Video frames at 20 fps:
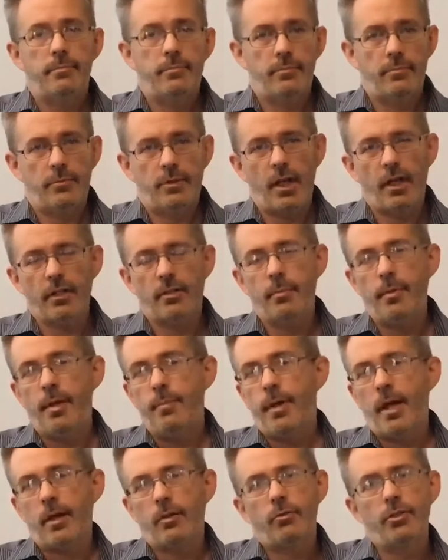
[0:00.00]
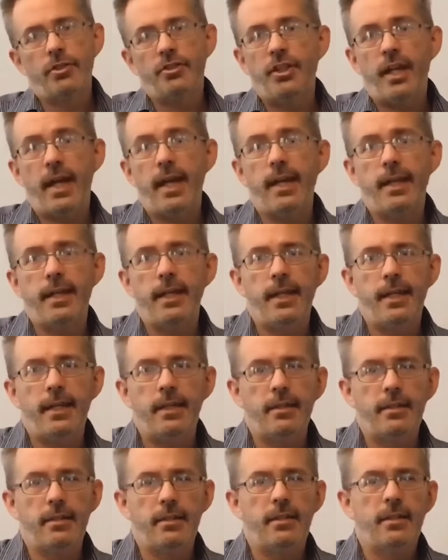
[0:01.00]
talked to me about Christianity,
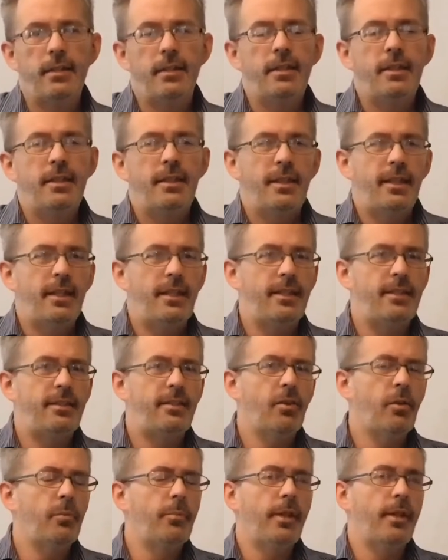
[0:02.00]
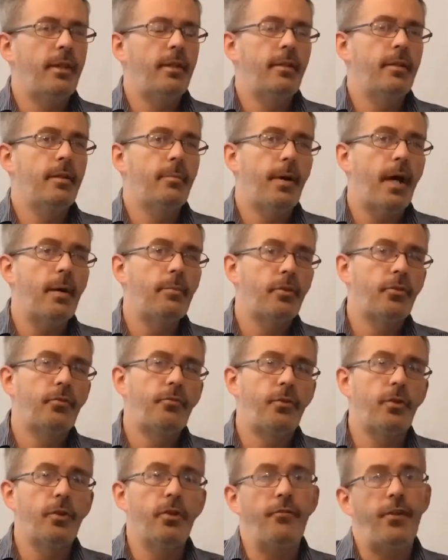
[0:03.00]
and he told me the Bible's
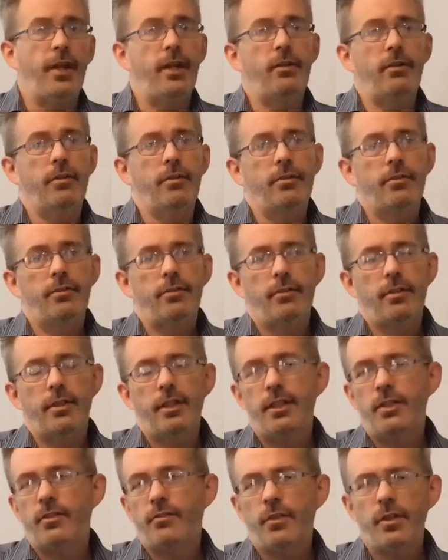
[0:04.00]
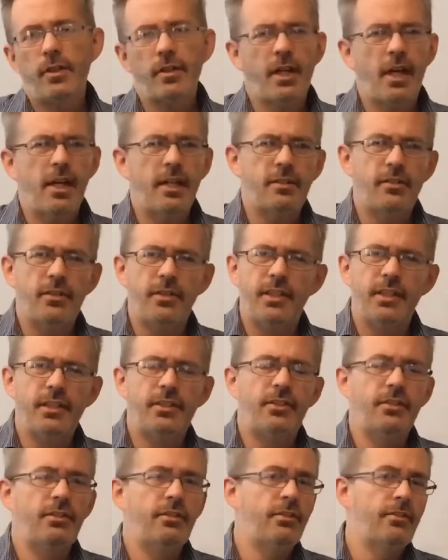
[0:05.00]
full of errors. It's full of
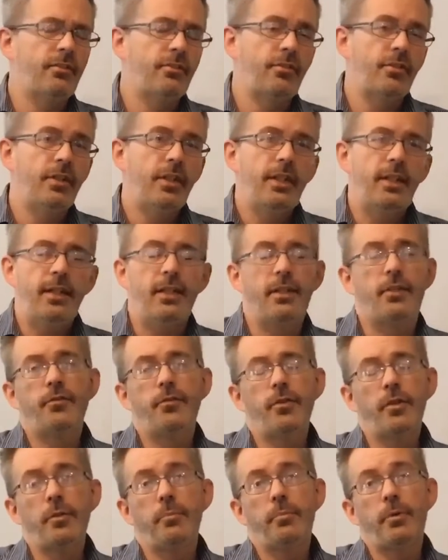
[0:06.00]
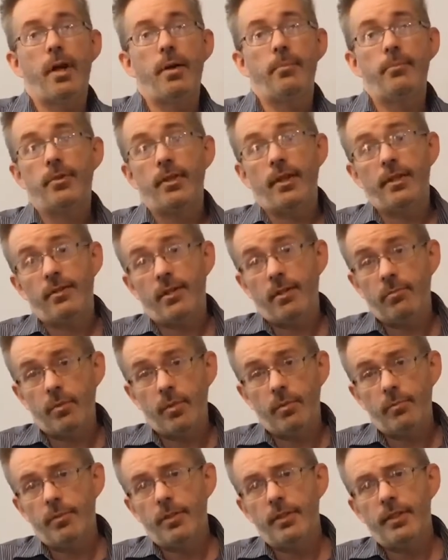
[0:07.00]
contradictions. It's full of problems. I said,
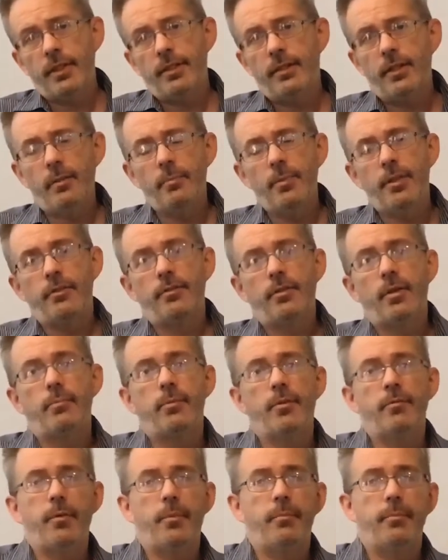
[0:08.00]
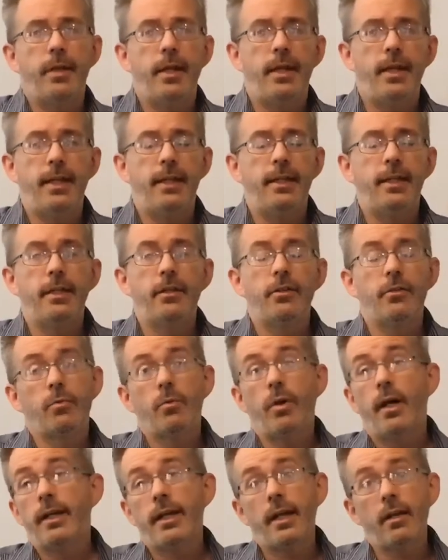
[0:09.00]
well, really, tell me some of them. And he goes,
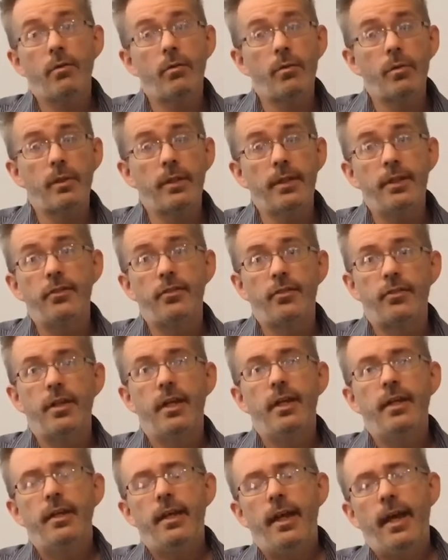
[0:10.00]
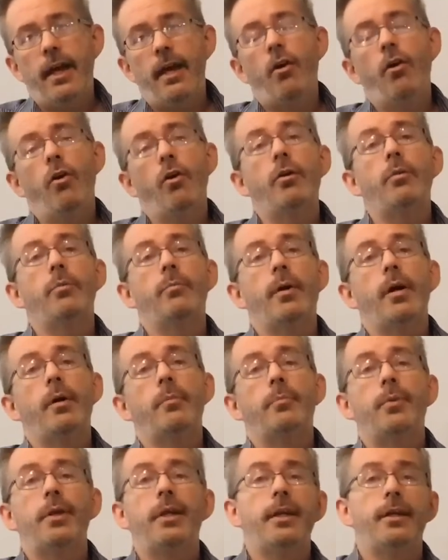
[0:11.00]
well, I got a whole list at home. I'll
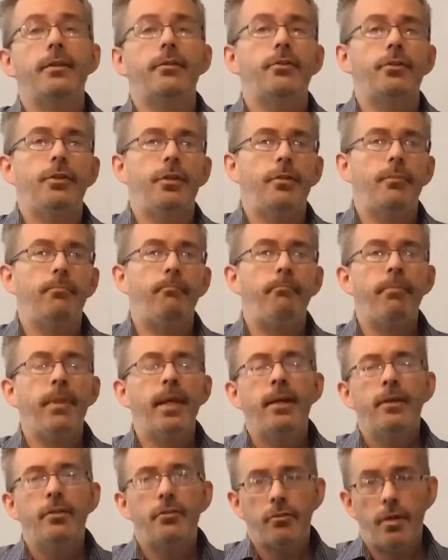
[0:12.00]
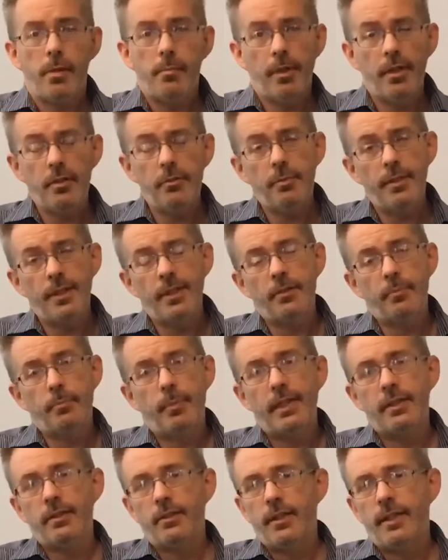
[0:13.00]
bring it to you. So he brings me this
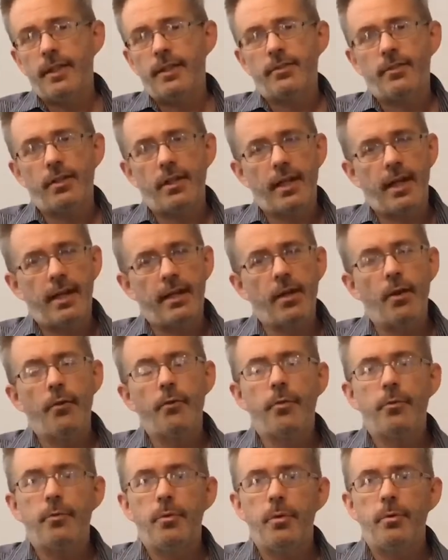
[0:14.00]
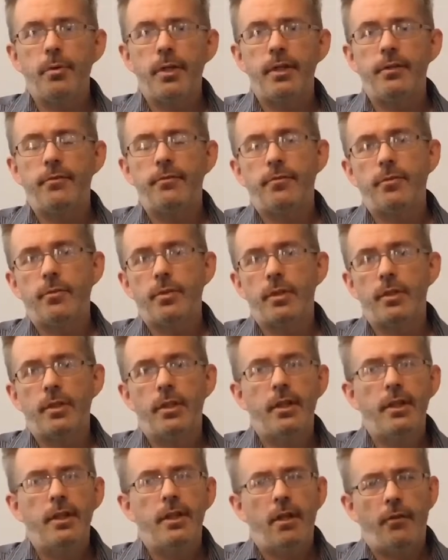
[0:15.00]
big list, and I go through it for
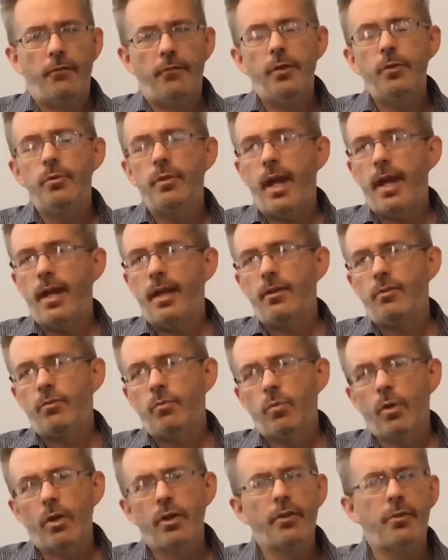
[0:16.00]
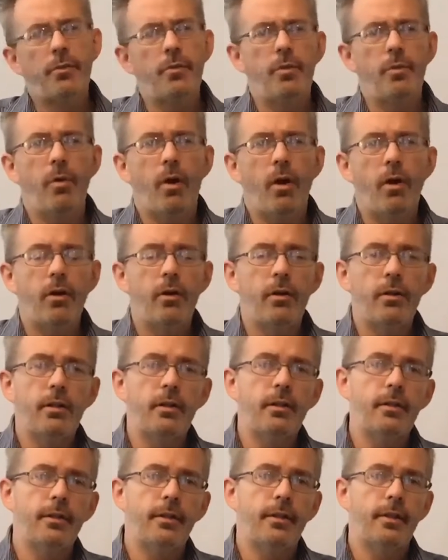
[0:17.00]
a few days, work through
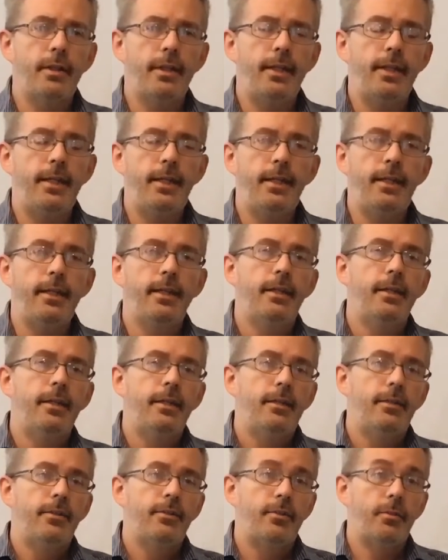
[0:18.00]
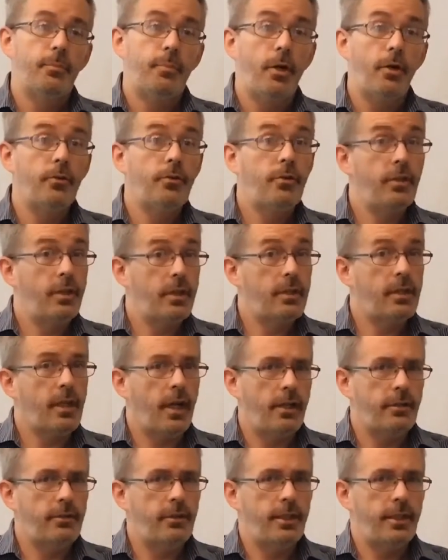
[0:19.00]
all the supposed
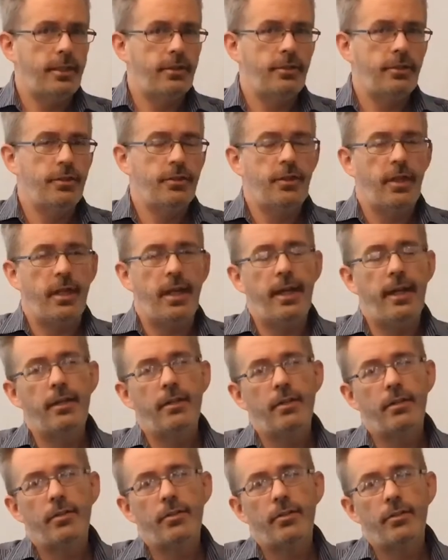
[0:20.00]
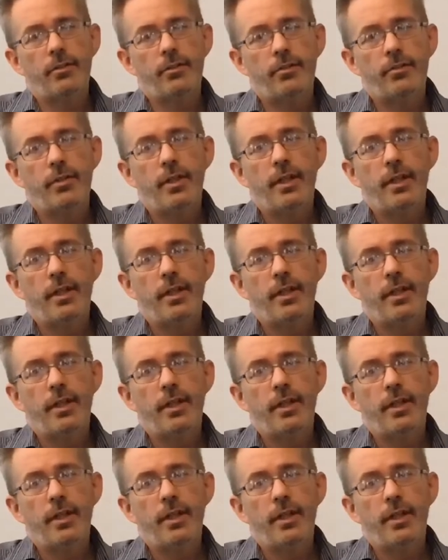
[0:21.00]
contradictions and errors